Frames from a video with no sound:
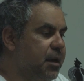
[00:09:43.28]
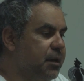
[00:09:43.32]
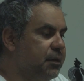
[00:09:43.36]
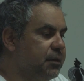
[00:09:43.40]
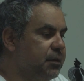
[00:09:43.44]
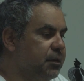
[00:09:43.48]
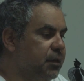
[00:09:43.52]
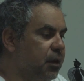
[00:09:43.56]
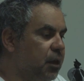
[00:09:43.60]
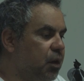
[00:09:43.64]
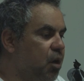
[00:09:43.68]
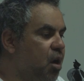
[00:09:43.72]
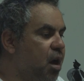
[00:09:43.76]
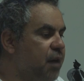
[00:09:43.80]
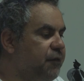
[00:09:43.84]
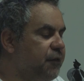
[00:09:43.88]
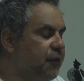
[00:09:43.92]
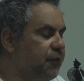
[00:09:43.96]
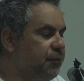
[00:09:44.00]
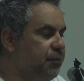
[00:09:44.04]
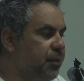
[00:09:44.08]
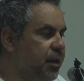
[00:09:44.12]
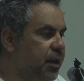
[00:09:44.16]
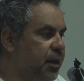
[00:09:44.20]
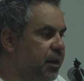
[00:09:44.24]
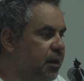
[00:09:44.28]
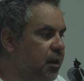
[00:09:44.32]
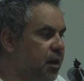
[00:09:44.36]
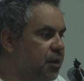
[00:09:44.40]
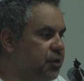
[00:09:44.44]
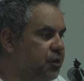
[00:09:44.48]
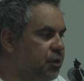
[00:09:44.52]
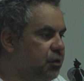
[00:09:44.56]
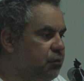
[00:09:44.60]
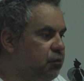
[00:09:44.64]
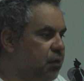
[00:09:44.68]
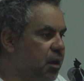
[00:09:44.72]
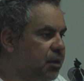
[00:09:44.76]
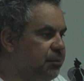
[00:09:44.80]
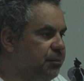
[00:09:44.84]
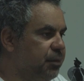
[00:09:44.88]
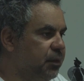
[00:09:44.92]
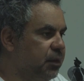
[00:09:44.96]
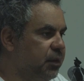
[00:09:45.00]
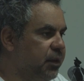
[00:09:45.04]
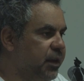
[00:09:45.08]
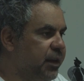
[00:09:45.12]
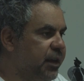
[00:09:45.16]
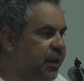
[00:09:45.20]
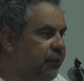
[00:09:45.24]
To the life of me, I knew rugby
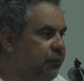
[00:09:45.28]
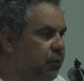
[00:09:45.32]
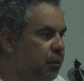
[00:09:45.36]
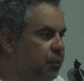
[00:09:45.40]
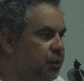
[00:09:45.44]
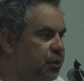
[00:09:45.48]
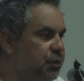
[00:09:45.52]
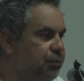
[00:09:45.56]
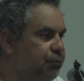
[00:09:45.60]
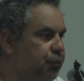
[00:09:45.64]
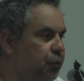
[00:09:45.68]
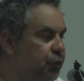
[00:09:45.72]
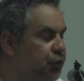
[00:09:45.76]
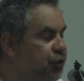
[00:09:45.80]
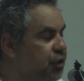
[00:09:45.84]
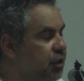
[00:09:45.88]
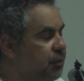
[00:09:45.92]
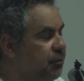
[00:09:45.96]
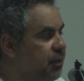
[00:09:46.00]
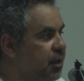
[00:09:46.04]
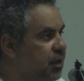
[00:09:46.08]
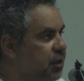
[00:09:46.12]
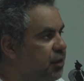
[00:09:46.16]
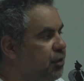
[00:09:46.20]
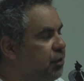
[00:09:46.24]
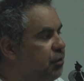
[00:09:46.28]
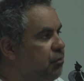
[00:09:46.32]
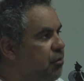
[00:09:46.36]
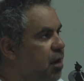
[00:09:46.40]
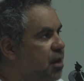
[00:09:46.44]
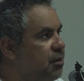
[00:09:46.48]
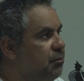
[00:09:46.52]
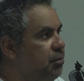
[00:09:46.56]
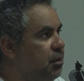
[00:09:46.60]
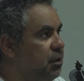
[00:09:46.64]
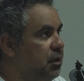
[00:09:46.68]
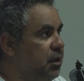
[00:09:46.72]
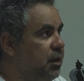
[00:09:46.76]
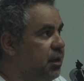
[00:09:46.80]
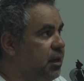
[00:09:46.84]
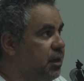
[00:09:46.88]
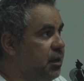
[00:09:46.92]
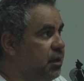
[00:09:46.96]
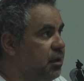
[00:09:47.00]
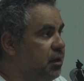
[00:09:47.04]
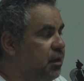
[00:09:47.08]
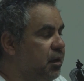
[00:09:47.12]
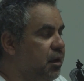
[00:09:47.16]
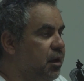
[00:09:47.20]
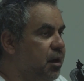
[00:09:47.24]
league. Everyone was pushing me to do rugby
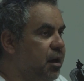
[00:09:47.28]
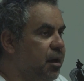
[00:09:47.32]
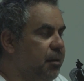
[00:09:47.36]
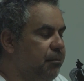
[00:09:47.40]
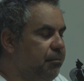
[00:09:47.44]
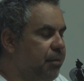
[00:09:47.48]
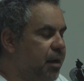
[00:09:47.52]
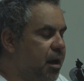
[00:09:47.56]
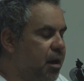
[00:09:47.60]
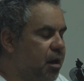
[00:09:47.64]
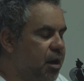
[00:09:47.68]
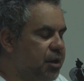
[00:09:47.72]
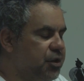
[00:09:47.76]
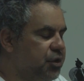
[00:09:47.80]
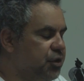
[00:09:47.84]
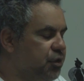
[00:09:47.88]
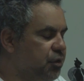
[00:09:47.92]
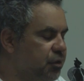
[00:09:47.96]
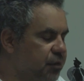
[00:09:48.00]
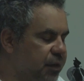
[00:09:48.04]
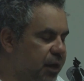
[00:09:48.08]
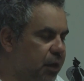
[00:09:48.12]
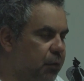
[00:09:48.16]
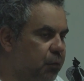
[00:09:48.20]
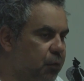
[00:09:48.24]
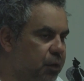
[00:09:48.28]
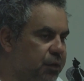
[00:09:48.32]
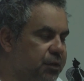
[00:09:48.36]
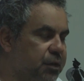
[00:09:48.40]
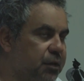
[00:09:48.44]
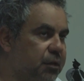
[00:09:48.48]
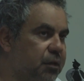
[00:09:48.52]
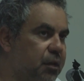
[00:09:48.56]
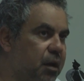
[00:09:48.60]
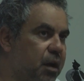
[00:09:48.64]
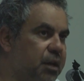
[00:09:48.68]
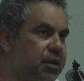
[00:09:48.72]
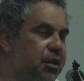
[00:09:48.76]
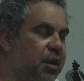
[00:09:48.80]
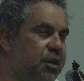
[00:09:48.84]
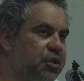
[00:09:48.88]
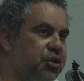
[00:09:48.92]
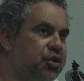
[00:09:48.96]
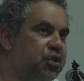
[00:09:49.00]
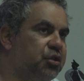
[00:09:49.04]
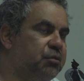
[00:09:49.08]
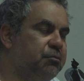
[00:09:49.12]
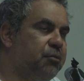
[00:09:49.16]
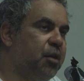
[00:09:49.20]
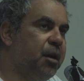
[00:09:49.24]
league. But I knew I
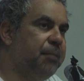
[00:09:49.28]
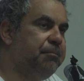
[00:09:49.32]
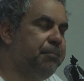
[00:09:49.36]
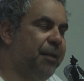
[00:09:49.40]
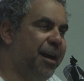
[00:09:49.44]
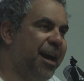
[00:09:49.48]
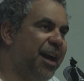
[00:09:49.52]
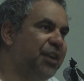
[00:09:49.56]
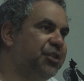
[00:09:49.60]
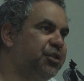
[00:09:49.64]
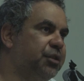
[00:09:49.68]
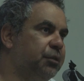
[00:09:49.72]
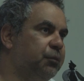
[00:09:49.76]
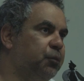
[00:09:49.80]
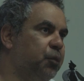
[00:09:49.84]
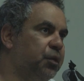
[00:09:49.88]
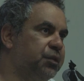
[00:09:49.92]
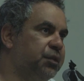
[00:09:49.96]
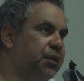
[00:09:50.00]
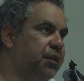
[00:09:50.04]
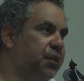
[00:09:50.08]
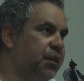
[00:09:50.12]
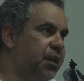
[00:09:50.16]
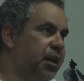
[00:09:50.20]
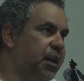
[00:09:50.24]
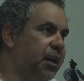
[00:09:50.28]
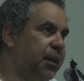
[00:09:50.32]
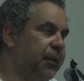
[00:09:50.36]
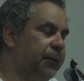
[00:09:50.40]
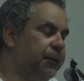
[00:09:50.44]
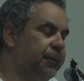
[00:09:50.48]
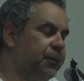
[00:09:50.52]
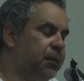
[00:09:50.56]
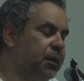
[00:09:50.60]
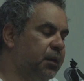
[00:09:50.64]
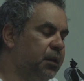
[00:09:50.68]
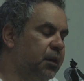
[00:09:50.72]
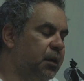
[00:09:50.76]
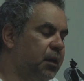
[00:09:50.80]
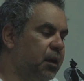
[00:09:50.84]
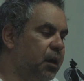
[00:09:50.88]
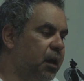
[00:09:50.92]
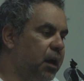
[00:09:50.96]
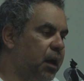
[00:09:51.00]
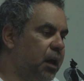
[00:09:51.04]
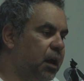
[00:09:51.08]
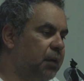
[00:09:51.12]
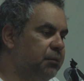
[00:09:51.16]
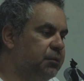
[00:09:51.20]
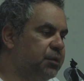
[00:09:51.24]
knew my passion wasn't there.
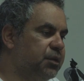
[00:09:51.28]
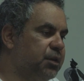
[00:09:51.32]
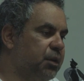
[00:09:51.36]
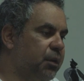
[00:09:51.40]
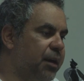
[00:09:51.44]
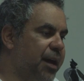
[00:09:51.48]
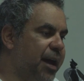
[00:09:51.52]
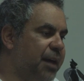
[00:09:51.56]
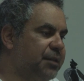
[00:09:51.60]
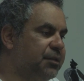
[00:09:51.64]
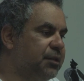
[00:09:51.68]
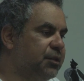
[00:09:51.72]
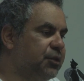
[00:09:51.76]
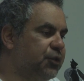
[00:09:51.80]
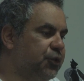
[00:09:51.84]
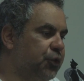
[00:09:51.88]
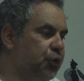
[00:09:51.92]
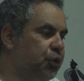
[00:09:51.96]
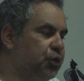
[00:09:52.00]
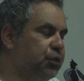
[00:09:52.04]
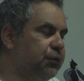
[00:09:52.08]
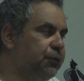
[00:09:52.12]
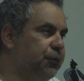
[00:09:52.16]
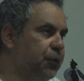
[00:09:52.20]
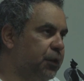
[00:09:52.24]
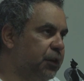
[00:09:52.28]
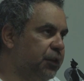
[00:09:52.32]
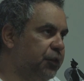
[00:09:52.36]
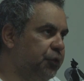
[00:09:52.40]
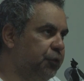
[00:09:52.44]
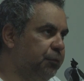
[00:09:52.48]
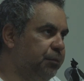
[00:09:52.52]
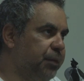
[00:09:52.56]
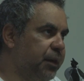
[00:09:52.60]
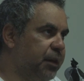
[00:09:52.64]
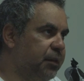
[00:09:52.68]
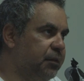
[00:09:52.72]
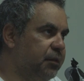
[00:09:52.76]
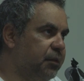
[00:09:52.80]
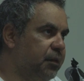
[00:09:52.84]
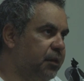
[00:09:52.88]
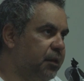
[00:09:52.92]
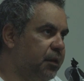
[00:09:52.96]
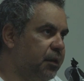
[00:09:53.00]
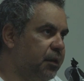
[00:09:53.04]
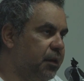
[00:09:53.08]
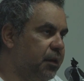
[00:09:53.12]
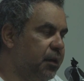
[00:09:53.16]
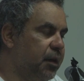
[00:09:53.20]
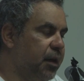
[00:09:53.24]
So I had to search for it a little bit.
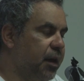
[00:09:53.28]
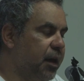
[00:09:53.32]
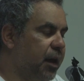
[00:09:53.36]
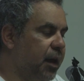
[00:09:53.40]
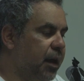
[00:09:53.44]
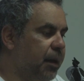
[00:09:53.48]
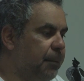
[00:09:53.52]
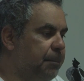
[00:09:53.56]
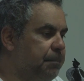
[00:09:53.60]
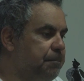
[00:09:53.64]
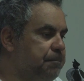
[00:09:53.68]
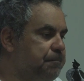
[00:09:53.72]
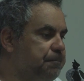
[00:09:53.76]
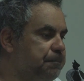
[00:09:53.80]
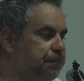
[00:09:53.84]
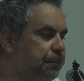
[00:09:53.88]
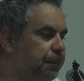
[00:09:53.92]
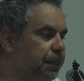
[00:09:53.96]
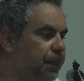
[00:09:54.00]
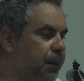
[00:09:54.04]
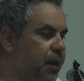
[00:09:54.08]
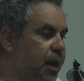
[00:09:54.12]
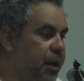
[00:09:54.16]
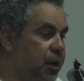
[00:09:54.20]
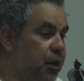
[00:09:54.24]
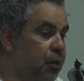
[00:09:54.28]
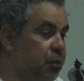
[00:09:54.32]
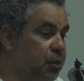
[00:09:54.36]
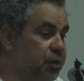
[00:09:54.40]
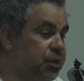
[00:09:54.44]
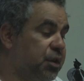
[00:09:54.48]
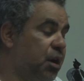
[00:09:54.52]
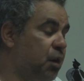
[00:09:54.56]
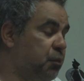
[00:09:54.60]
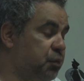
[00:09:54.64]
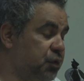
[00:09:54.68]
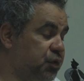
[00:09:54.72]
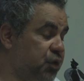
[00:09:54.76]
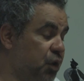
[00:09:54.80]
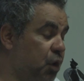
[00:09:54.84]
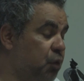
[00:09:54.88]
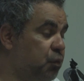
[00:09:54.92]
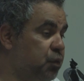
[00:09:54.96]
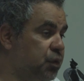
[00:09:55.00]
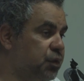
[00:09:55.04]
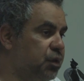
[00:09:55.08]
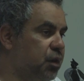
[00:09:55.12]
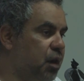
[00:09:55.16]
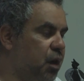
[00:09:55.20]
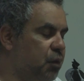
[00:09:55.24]
And I
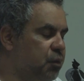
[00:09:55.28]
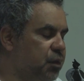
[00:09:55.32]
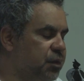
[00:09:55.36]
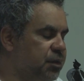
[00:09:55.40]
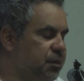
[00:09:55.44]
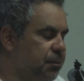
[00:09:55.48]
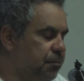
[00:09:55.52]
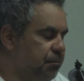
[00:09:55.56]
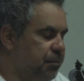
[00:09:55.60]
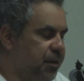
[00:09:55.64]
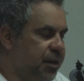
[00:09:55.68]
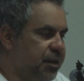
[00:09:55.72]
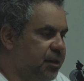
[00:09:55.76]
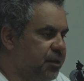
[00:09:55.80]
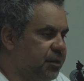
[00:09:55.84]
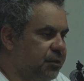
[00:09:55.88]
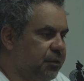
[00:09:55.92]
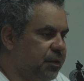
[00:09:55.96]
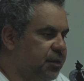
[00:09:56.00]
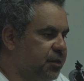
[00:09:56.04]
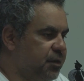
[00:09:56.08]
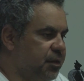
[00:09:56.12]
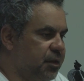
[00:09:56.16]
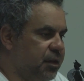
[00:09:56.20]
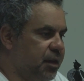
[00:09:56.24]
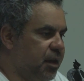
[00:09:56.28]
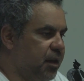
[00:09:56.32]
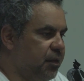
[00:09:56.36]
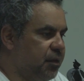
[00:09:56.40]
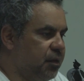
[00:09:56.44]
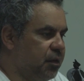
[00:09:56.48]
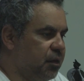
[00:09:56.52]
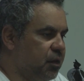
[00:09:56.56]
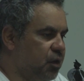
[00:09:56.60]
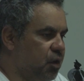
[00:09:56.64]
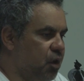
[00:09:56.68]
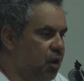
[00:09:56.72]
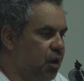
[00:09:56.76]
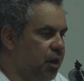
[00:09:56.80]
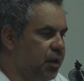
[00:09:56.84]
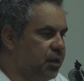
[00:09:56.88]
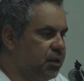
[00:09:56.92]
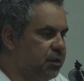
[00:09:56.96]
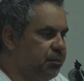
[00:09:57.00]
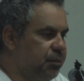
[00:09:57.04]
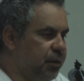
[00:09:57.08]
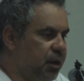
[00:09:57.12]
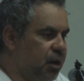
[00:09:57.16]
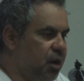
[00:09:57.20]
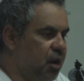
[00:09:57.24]
wasn't big as the rest of the other
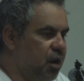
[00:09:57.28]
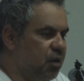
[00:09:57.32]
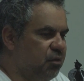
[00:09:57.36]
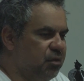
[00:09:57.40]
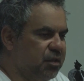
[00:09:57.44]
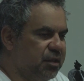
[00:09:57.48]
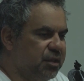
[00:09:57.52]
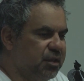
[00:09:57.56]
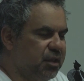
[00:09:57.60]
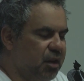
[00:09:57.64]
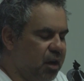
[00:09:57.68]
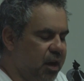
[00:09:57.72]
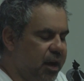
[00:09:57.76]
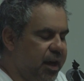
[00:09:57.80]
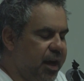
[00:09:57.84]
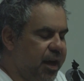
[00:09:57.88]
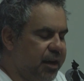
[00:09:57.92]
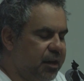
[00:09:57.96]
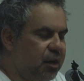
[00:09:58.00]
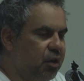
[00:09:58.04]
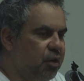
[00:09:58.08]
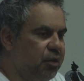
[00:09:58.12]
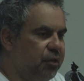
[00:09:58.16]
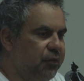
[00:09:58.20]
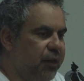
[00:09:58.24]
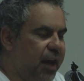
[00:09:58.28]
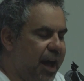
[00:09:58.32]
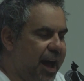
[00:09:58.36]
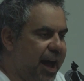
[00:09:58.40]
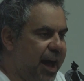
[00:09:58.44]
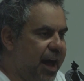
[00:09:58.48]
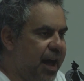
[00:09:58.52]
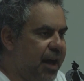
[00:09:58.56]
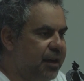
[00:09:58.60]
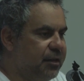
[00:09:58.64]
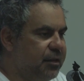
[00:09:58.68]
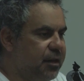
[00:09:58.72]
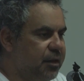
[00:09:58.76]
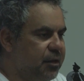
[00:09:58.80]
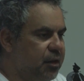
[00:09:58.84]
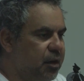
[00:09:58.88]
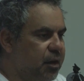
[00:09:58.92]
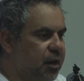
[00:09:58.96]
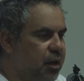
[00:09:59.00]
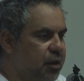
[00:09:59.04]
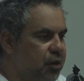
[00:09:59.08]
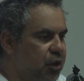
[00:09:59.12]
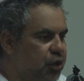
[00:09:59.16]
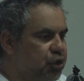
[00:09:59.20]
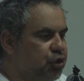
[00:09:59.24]
guys, but I had a lot of heart, and
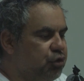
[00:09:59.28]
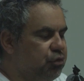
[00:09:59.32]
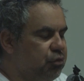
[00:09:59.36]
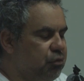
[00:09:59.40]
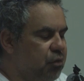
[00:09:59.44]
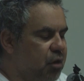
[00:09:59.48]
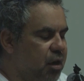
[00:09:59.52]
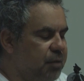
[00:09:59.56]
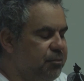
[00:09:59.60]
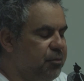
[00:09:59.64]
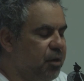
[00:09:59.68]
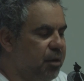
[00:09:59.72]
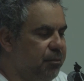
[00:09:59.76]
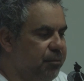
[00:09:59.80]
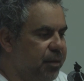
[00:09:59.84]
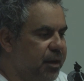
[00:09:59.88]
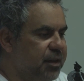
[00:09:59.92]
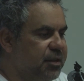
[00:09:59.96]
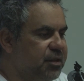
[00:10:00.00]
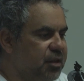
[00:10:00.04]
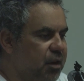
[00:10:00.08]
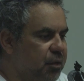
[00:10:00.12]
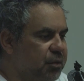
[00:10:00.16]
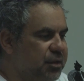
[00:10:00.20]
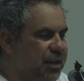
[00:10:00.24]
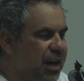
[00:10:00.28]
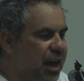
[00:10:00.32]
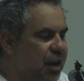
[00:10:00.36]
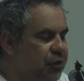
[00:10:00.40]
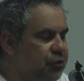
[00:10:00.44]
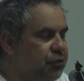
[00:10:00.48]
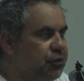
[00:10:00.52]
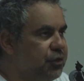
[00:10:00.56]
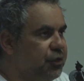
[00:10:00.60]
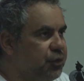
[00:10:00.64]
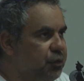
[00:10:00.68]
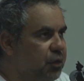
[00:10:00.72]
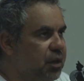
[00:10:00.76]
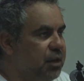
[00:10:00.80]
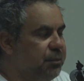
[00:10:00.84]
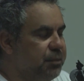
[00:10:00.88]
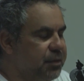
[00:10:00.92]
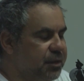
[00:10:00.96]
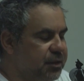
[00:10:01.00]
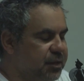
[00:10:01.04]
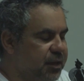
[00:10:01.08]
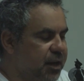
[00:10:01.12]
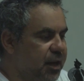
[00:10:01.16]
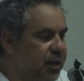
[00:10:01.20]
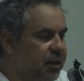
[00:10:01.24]
I tried my best. I was
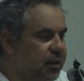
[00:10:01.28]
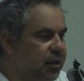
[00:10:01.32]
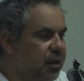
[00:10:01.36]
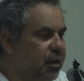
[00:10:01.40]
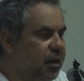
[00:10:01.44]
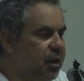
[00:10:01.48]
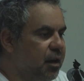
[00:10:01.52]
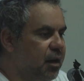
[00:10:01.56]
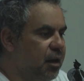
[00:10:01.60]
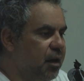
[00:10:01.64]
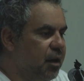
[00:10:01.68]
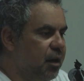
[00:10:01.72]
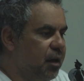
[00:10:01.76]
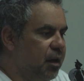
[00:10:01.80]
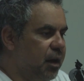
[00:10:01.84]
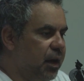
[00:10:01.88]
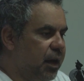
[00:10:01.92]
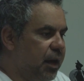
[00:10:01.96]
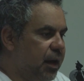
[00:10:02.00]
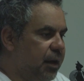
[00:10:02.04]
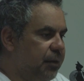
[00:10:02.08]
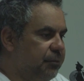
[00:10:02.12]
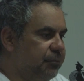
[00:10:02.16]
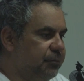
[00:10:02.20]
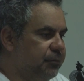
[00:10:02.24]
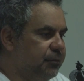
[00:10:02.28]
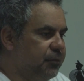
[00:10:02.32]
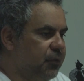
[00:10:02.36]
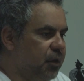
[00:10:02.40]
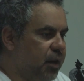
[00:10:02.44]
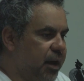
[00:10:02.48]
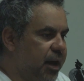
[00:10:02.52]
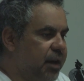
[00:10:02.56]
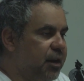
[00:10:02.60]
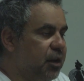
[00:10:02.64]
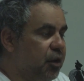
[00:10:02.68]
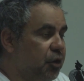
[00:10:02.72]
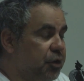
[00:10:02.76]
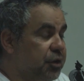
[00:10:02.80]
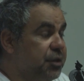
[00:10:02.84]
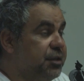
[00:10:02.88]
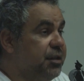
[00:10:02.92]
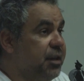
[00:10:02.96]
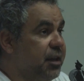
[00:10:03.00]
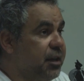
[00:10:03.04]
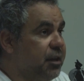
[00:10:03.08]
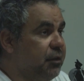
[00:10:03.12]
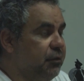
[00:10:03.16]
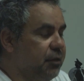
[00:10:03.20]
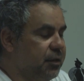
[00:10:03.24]
120%. I had a lot of
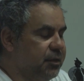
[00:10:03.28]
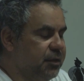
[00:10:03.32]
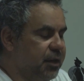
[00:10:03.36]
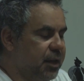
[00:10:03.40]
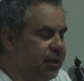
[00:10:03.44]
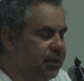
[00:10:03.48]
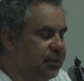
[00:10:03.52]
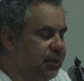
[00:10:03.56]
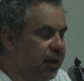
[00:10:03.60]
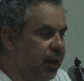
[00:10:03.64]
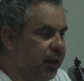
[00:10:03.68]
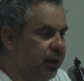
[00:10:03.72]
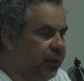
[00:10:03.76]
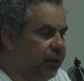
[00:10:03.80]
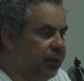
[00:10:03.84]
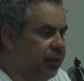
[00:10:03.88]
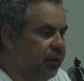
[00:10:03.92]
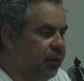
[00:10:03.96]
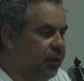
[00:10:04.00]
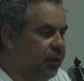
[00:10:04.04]
ticker, as they say,